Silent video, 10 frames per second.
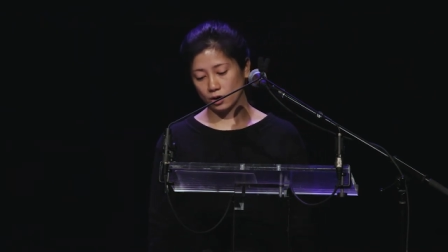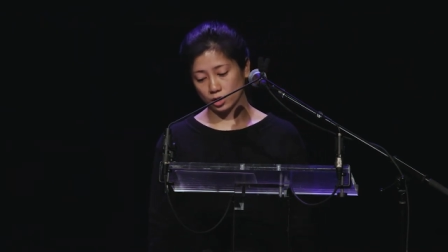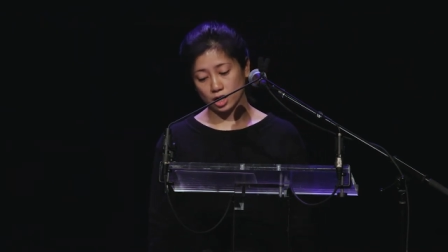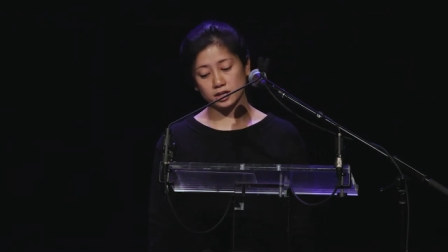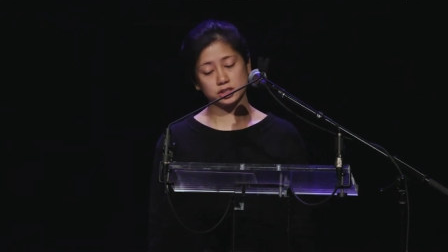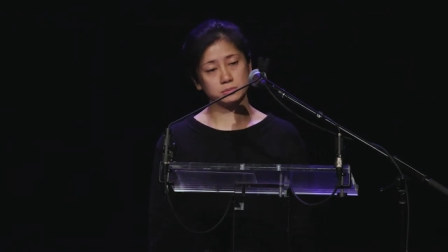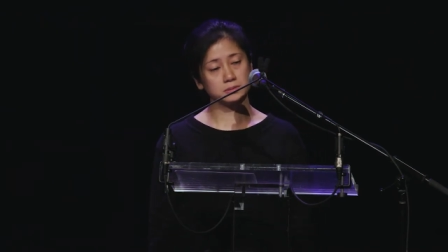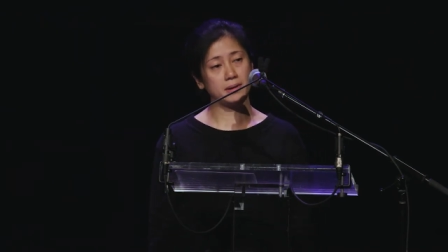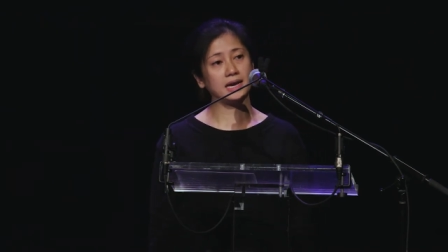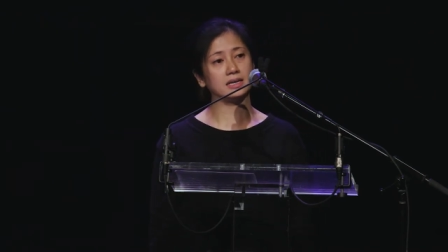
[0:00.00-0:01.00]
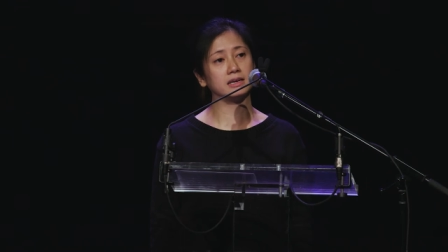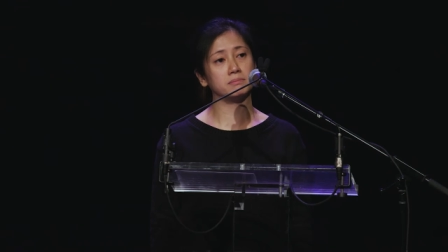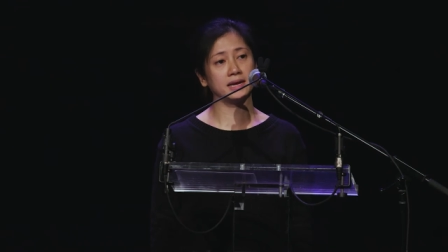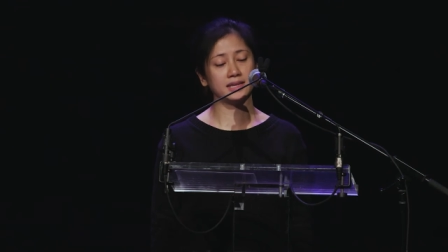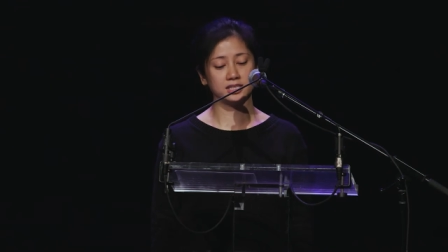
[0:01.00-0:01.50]
or costumes made
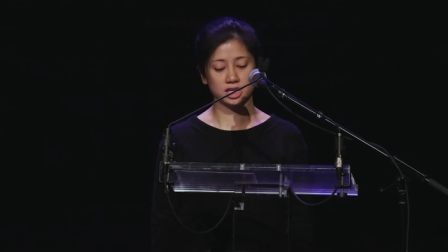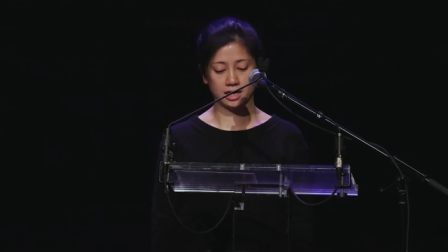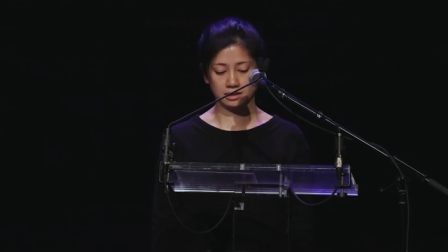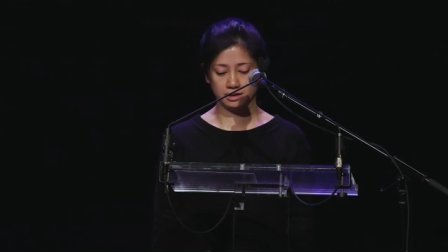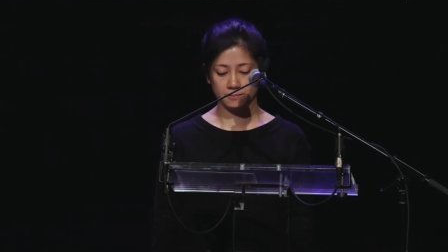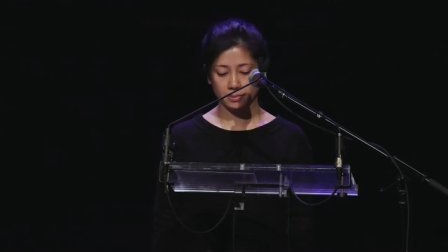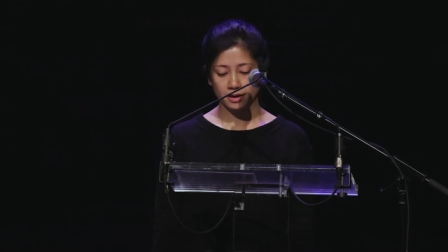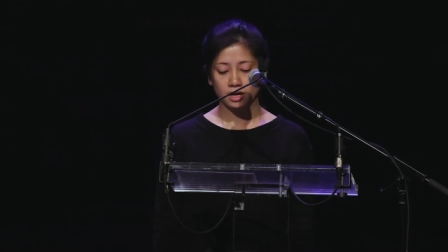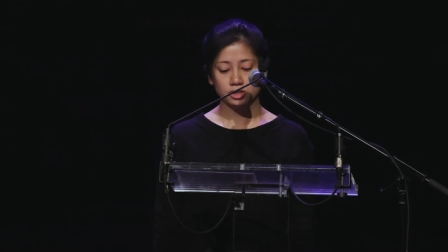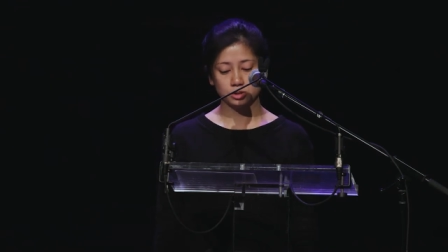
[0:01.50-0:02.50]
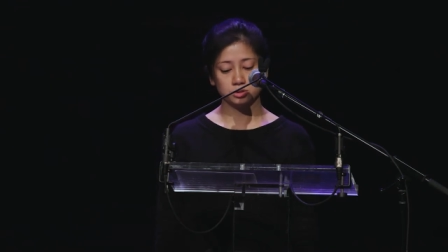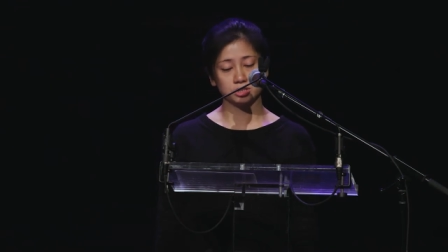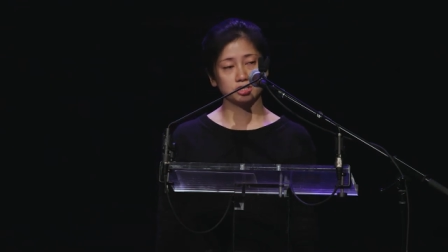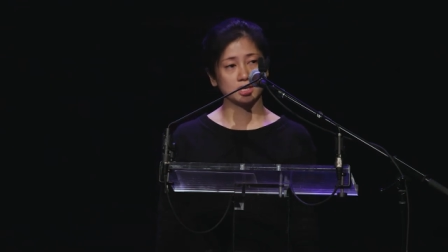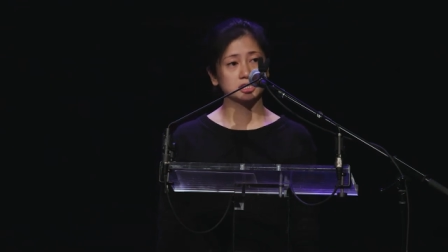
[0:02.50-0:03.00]
in mainland China due to
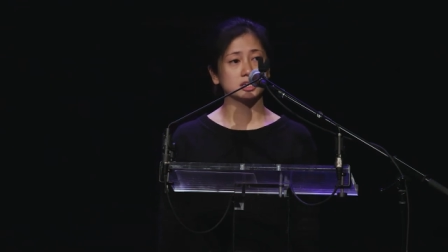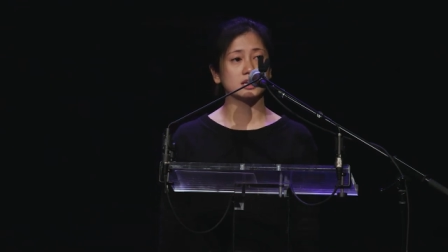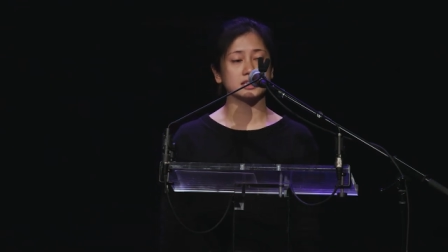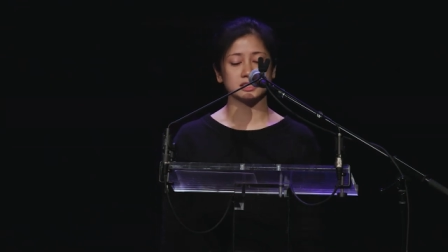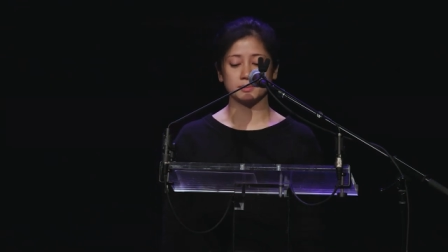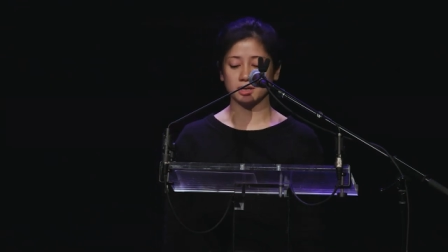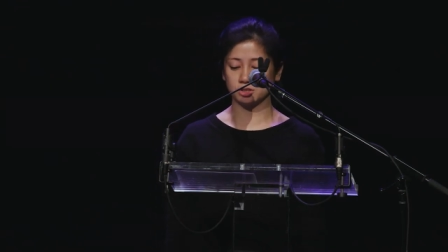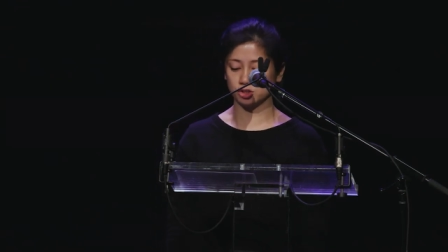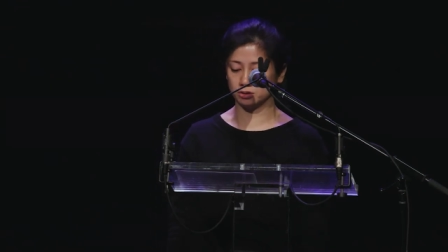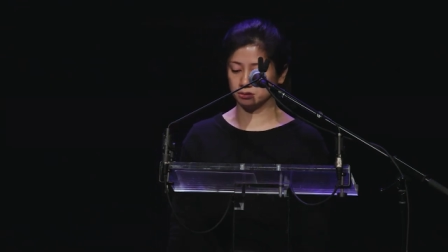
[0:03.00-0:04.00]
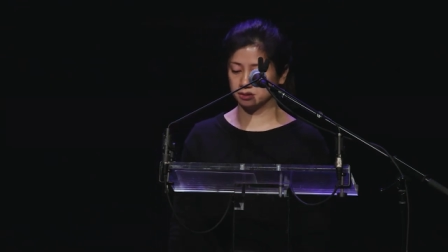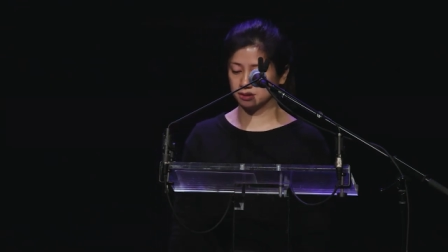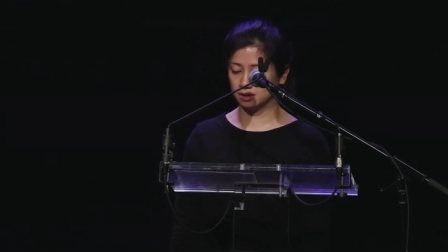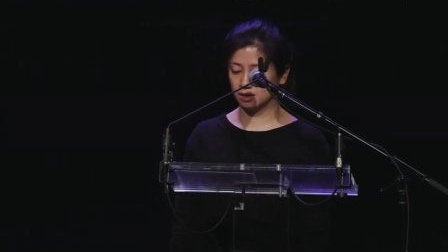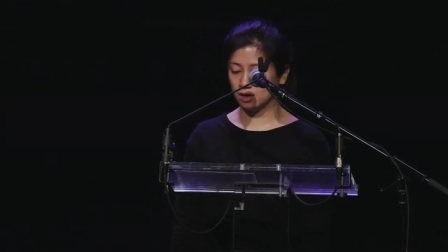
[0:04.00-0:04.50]
stricter custom controls.